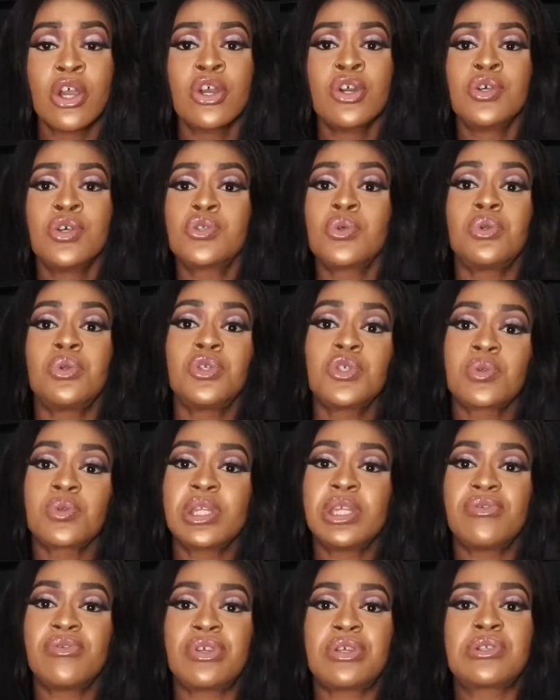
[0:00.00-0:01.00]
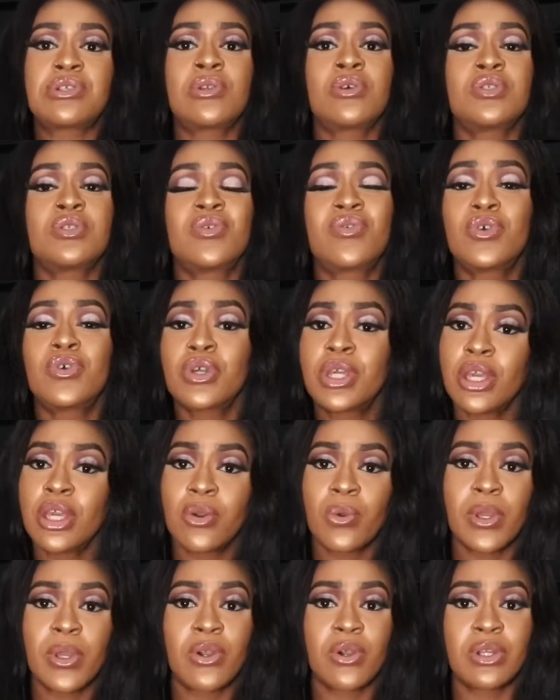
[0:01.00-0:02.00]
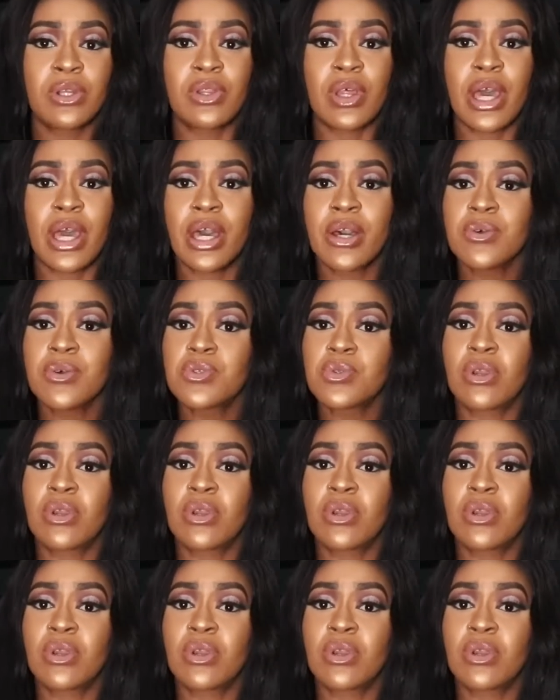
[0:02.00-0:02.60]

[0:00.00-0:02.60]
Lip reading: So usually if there's a lot of cooking going on in the house,